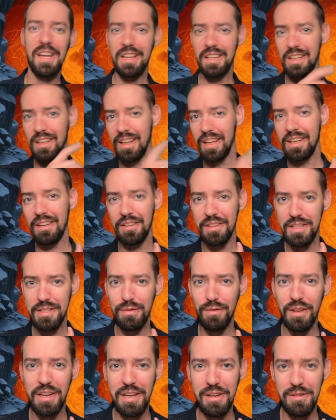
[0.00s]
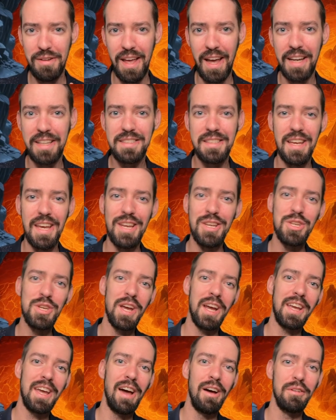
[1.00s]
click on this video next and
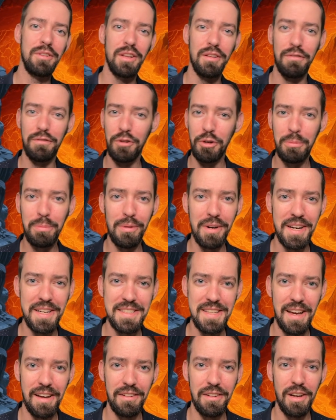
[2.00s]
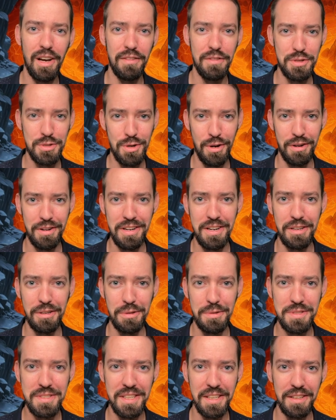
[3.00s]
check out a full breakdown of the starter hero
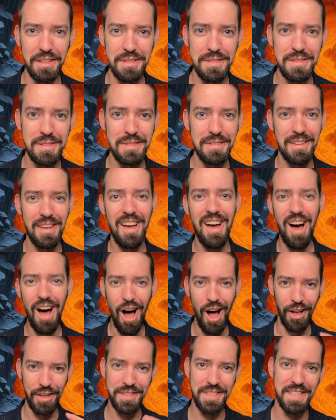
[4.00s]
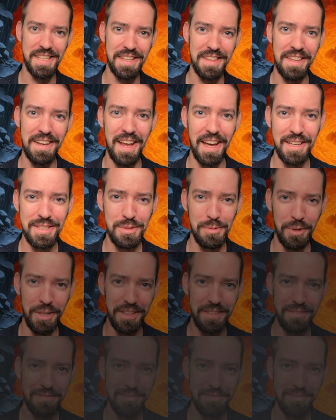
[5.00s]
skills. I'll see you in the next one.